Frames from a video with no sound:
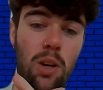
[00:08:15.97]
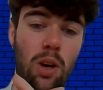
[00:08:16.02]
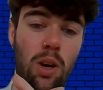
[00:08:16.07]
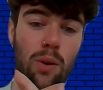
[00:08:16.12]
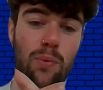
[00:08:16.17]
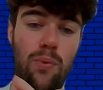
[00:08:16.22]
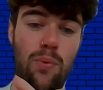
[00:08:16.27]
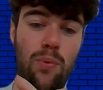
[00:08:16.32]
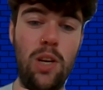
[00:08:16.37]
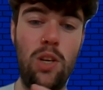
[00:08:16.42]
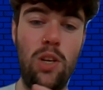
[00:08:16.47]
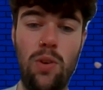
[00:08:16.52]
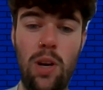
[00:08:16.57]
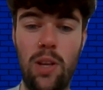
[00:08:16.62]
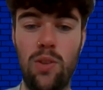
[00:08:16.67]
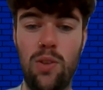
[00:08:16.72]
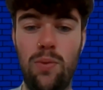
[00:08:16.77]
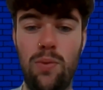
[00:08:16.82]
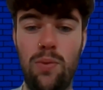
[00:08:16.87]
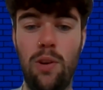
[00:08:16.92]
Got a free
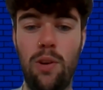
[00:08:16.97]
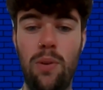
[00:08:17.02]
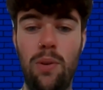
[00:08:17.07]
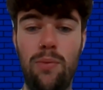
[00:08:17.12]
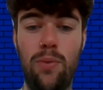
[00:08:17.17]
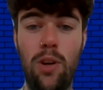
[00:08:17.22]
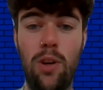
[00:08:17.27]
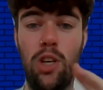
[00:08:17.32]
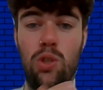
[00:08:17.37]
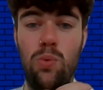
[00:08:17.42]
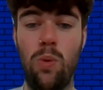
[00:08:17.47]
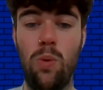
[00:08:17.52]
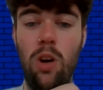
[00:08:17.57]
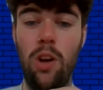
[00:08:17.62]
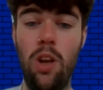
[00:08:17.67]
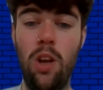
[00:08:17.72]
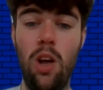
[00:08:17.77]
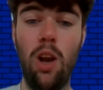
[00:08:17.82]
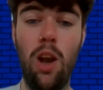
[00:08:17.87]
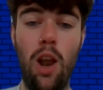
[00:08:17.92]
transfer for the first
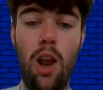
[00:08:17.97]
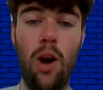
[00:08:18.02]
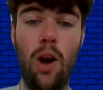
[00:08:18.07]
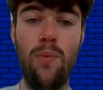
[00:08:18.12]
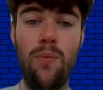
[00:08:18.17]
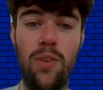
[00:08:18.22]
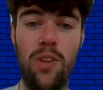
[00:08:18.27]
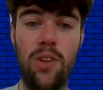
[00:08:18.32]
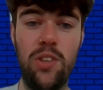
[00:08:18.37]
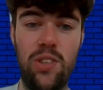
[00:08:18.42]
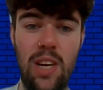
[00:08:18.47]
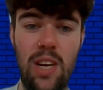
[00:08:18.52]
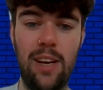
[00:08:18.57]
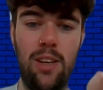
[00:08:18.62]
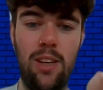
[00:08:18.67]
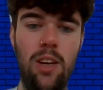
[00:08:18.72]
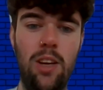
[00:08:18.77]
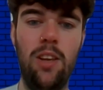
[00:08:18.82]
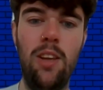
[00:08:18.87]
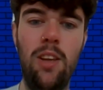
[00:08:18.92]
one, loan for the
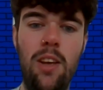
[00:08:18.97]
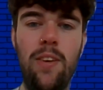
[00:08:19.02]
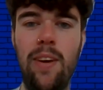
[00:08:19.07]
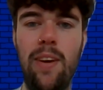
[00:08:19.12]
second.